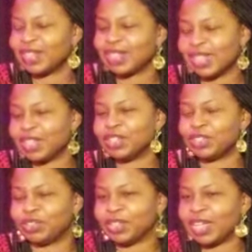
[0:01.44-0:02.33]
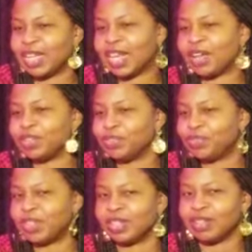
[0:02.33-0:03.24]
the industry and how you
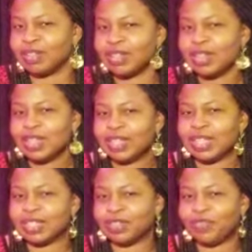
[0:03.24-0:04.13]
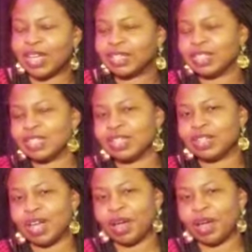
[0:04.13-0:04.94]
feel is affected